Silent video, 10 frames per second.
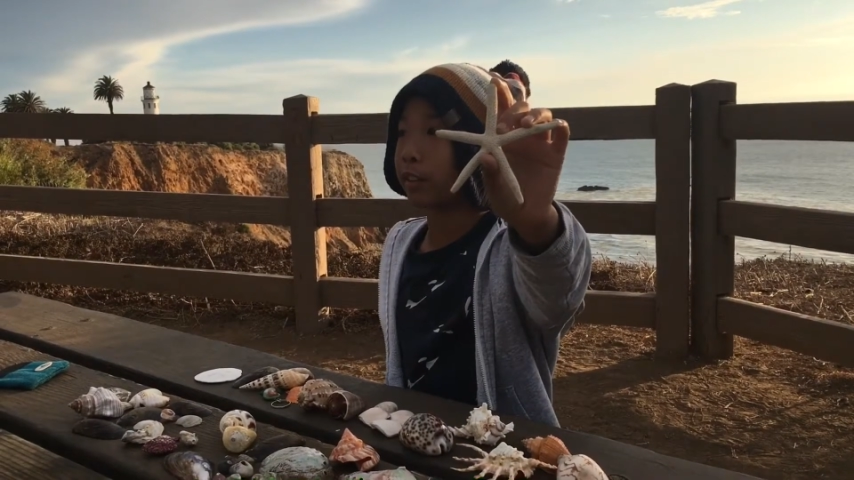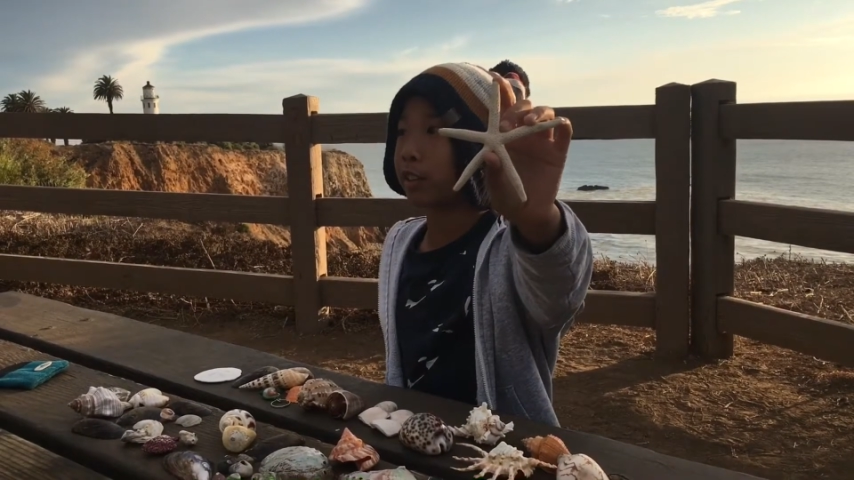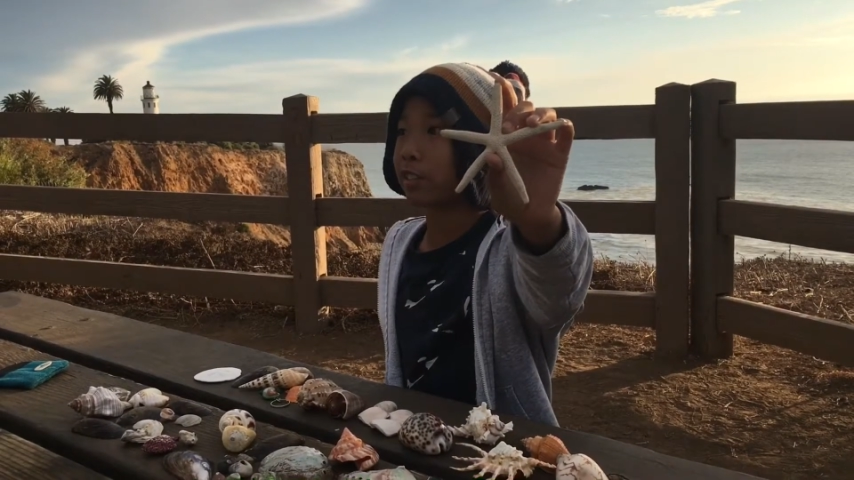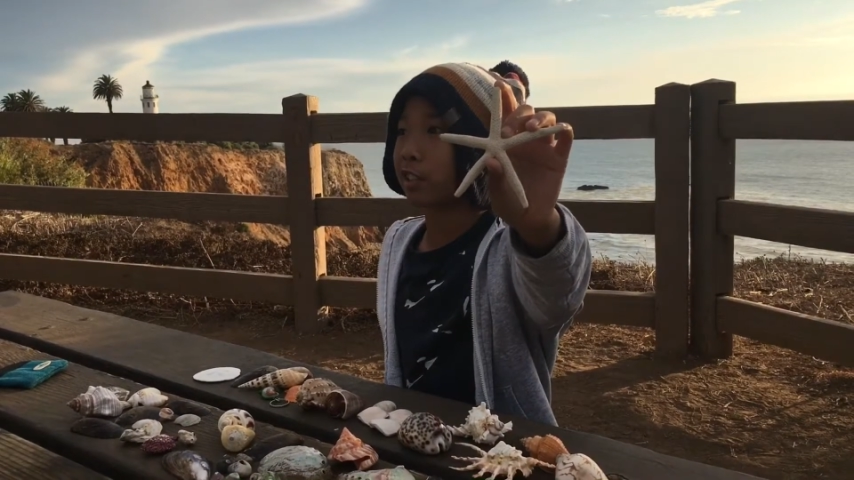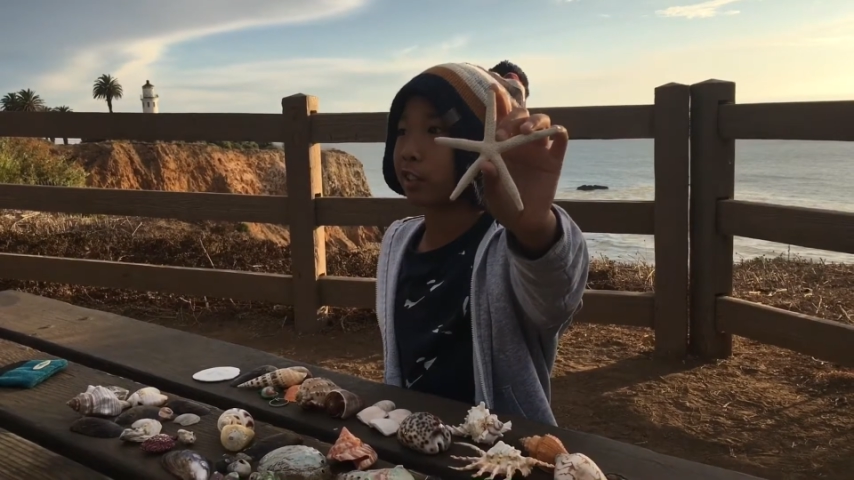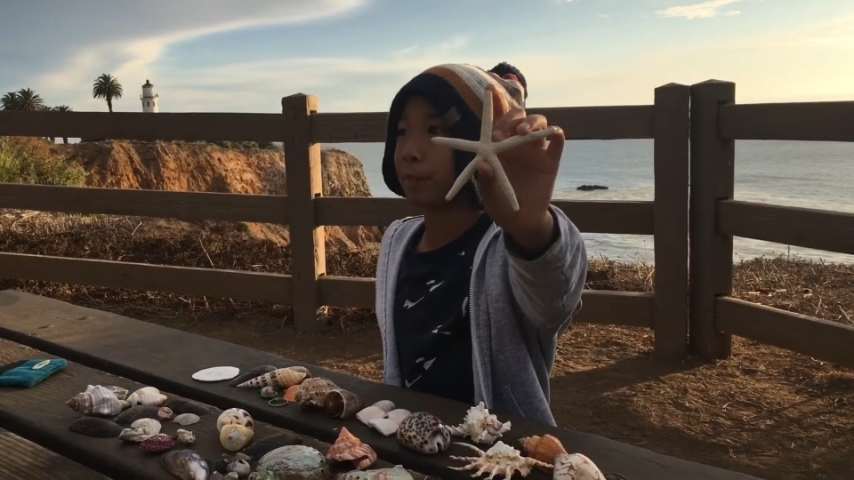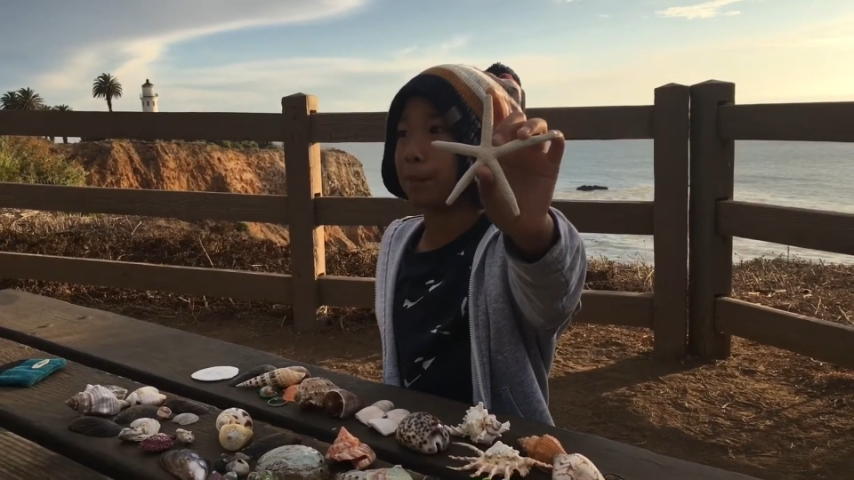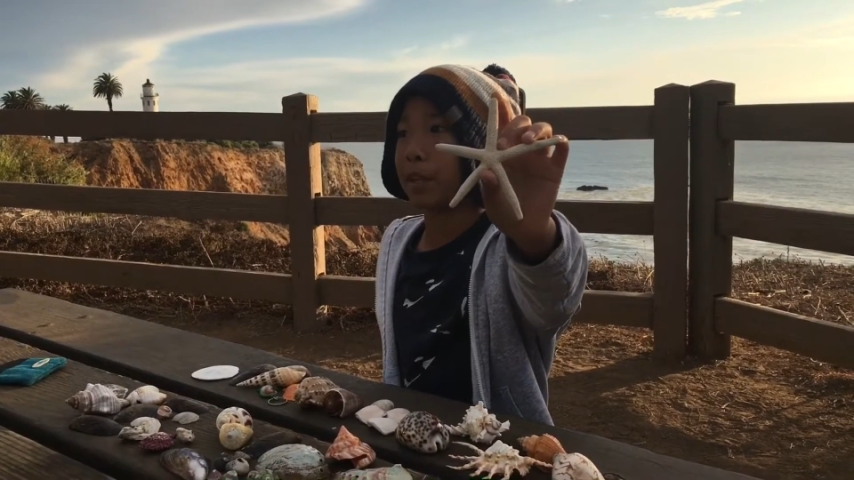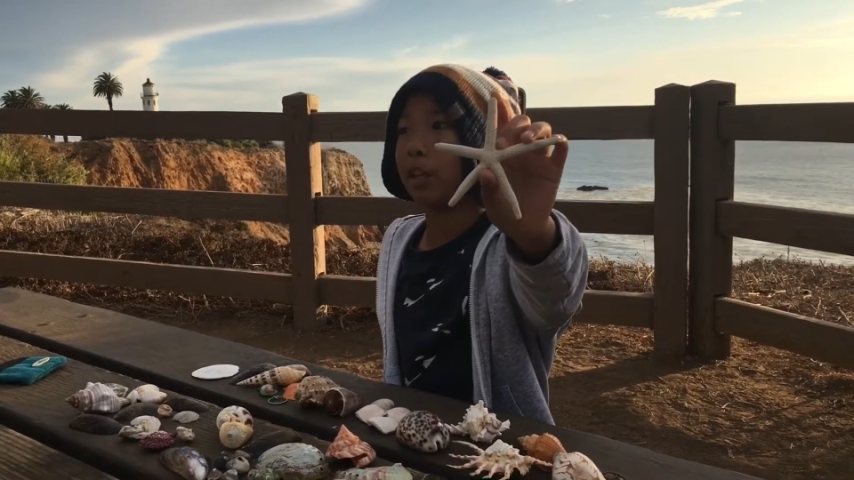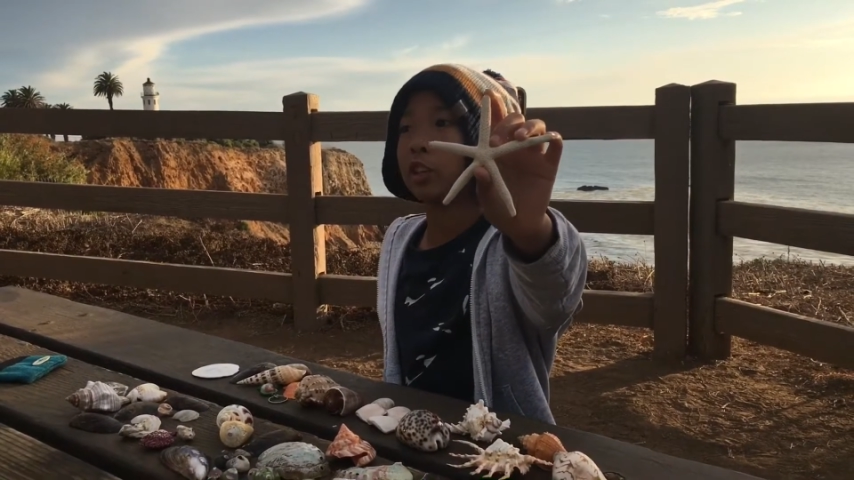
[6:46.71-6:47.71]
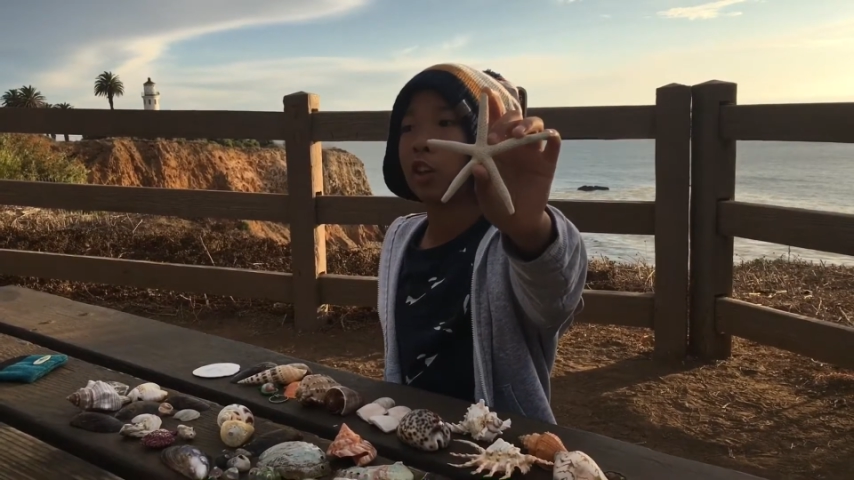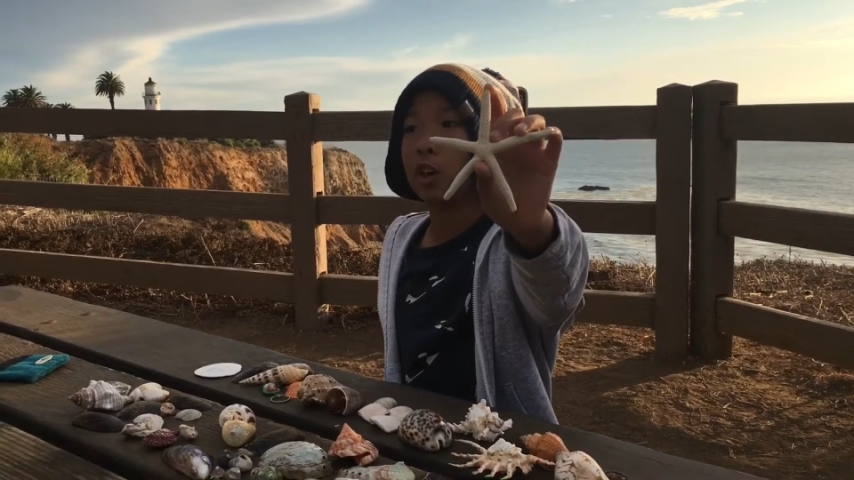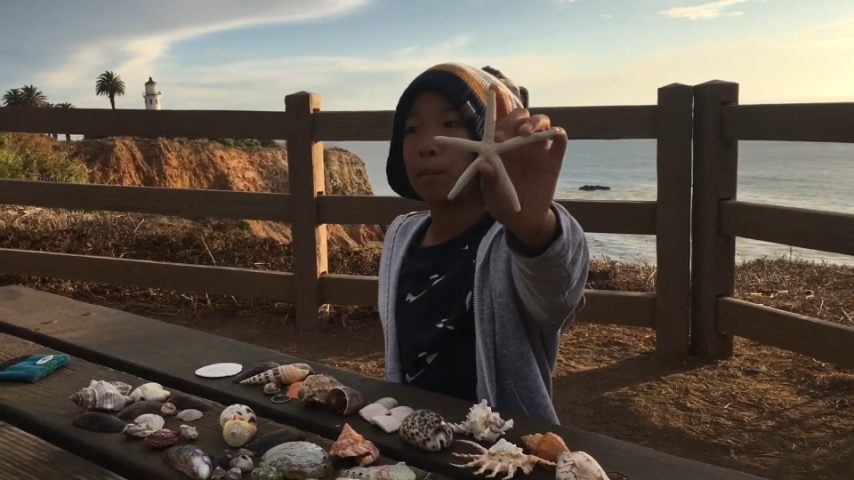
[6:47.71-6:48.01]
these at the beach,